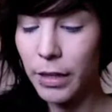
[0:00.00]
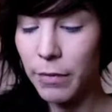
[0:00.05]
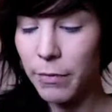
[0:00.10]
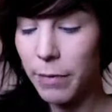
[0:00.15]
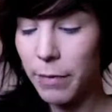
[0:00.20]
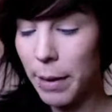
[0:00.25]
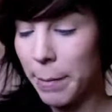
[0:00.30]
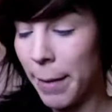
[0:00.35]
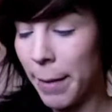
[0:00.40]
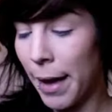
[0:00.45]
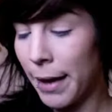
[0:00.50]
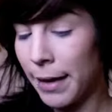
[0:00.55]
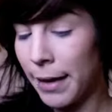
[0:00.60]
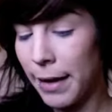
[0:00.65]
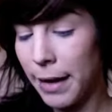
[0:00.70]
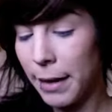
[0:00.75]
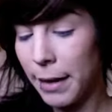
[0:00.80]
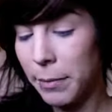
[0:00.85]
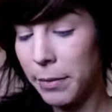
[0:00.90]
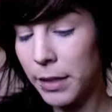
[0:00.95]
by MAC.
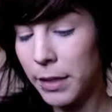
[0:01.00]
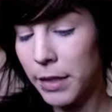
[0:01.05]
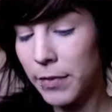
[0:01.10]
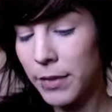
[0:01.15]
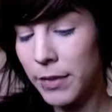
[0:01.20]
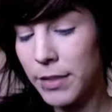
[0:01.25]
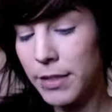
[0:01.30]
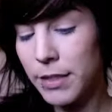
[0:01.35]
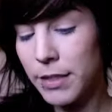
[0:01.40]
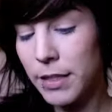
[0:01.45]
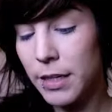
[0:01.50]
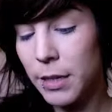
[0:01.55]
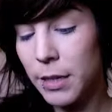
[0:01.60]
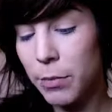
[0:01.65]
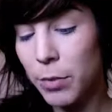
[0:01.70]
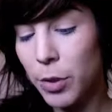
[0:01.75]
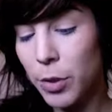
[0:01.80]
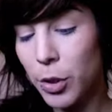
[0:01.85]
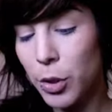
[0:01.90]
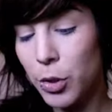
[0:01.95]
I believe it's the
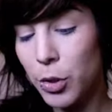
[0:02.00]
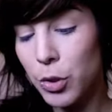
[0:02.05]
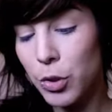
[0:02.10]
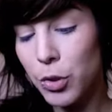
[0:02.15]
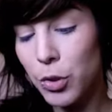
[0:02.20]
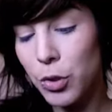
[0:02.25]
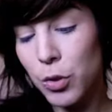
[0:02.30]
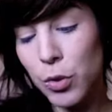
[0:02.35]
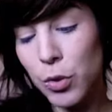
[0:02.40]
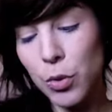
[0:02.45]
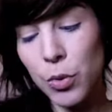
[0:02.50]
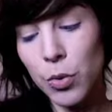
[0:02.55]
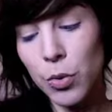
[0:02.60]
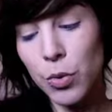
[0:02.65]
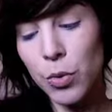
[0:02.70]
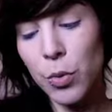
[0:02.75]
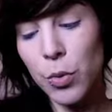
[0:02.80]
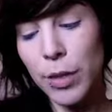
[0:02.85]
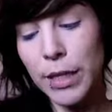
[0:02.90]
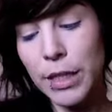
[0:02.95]
number
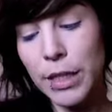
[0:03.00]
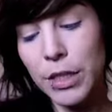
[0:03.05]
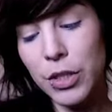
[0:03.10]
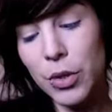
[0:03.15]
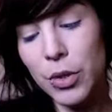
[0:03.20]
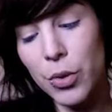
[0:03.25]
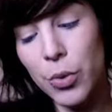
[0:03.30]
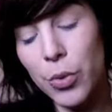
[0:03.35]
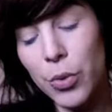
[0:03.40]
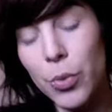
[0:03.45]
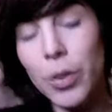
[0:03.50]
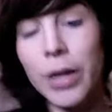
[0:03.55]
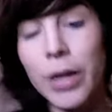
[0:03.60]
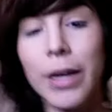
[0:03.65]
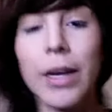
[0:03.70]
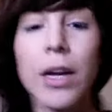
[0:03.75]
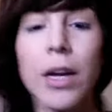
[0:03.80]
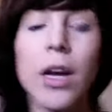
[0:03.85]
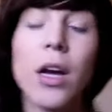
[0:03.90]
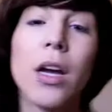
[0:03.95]
222.
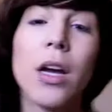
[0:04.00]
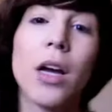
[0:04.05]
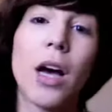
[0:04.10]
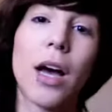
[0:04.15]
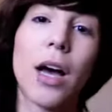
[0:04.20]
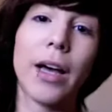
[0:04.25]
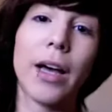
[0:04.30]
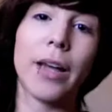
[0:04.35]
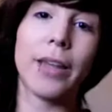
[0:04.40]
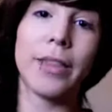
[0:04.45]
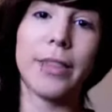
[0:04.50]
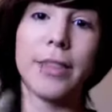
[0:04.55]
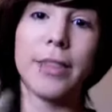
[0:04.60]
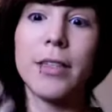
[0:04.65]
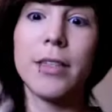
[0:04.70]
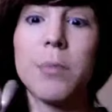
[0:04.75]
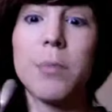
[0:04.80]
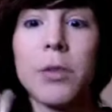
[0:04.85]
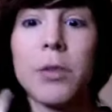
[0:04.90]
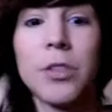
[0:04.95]

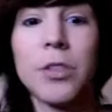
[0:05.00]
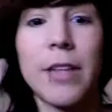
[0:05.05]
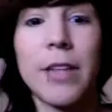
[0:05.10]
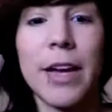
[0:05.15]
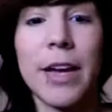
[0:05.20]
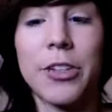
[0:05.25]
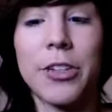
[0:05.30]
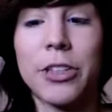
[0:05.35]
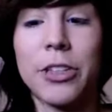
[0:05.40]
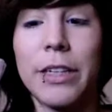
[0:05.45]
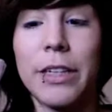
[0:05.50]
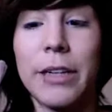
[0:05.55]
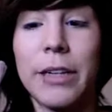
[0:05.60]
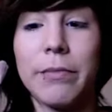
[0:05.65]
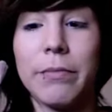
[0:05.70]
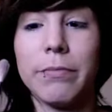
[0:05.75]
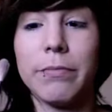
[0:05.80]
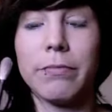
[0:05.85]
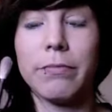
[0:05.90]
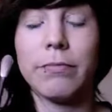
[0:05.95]
This brush is actually
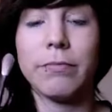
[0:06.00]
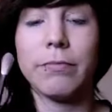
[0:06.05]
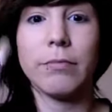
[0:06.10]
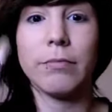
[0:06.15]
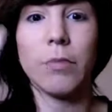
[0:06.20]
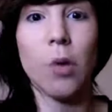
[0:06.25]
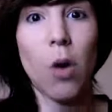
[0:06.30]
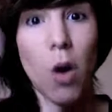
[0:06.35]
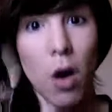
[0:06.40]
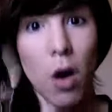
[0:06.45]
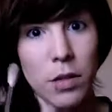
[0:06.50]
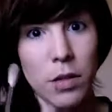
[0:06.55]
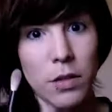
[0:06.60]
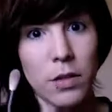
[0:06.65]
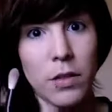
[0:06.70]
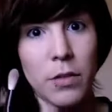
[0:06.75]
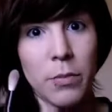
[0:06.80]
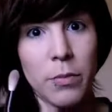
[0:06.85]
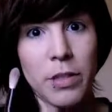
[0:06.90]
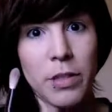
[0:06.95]

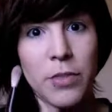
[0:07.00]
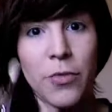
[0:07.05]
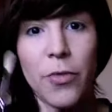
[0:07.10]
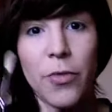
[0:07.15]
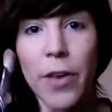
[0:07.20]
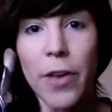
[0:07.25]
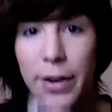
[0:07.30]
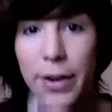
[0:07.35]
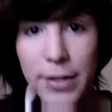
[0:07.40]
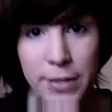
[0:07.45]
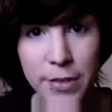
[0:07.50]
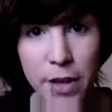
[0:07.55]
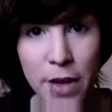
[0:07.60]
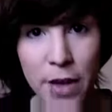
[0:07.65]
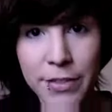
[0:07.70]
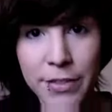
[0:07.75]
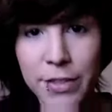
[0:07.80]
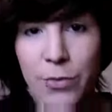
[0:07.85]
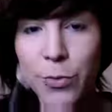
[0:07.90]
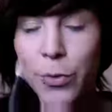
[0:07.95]
awesome. It's very
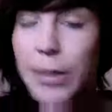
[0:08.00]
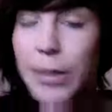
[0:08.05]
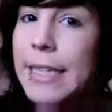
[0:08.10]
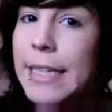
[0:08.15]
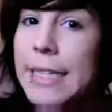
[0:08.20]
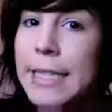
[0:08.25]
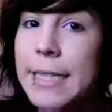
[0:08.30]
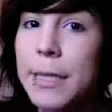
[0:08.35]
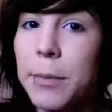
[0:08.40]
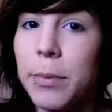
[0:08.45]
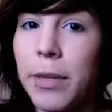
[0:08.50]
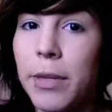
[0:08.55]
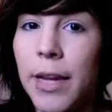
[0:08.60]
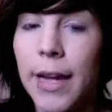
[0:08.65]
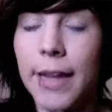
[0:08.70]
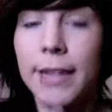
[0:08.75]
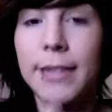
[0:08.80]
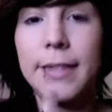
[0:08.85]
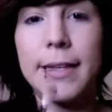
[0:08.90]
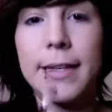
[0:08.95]
soft. It's really easy to
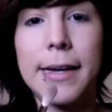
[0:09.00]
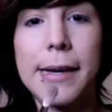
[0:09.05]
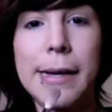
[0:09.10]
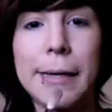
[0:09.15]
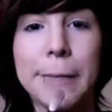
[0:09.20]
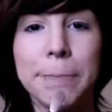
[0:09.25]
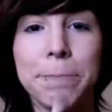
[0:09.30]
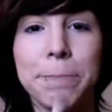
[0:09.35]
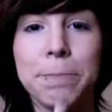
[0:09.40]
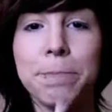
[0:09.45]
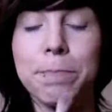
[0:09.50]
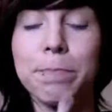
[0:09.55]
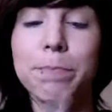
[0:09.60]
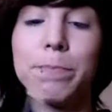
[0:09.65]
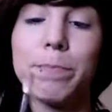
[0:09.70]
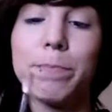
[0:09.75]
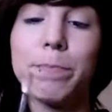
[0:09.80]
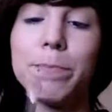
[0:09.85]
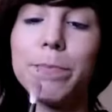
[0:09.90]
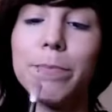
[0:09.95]
blend.
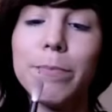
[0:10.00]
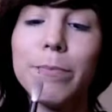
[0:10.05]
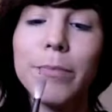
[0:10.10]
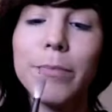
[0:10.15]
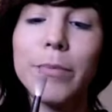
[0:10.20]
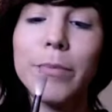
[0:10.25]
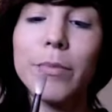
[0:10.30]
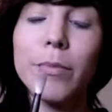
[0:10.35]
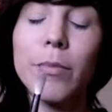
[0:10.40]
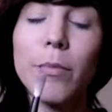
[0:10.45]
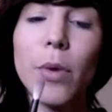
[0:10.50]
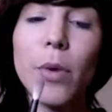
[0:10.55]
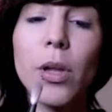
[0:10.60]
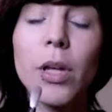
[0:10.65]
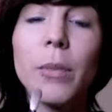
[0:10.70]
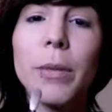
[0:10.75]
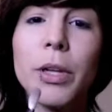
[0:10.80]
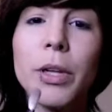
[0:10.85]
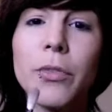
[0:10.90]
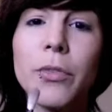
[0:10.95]
Probably
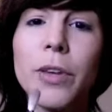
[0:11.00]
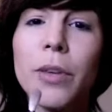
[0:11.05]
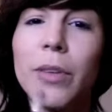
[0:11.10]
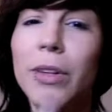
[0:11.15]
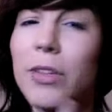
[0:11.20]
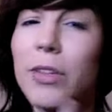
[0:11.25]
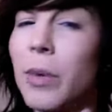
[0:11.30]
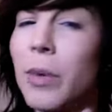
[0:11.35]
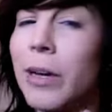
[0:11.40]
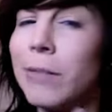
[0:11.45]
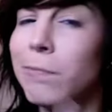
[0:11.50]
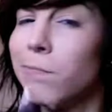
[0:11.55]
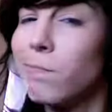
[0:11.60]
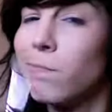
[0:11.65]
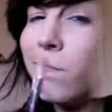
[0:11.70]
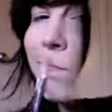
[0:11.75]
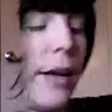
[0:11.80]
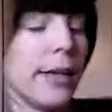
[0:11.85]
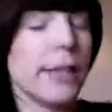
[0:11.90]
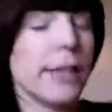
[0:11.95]
my new favorite as well.
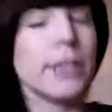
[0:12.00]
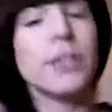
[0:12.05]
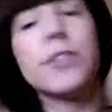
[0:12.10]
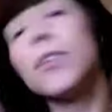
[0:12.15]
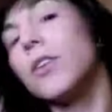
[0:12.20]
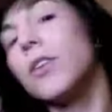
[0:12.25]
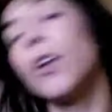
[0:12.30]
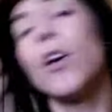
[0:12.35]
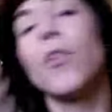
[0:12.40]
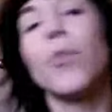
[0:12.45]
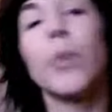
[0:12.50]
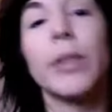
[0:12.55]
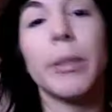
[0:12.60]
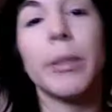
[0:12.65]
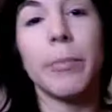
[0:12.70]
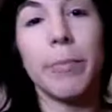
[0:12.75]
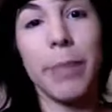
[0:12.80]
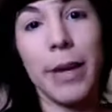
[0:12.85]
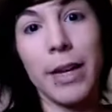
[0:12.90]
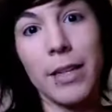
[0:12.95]
I like to start off with the
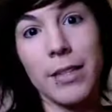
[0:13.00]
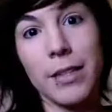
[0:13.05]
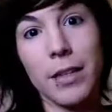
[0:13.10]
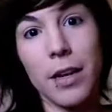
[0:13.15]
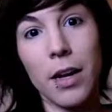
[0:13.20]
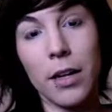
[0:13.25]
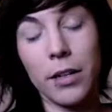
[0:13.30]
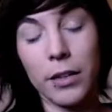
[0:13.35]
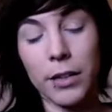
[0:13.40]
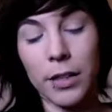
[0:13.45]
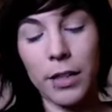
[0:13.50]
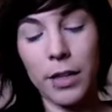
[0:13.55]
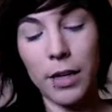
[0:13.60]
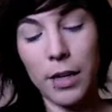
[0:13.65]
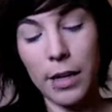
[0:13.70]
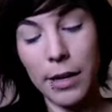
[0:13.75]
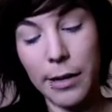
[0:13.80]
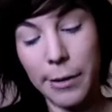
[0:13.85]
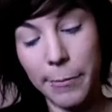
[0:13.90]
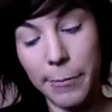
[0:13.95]
base color.
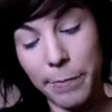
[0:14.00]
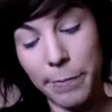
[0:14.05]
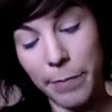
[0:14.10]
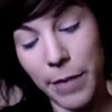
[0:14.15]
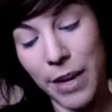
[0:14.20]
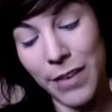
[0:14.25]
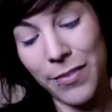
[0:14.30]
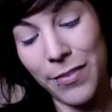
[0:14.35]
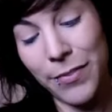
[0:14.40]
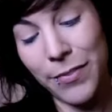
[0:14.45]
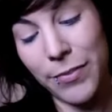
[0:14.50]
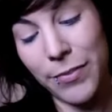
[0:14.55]
I'm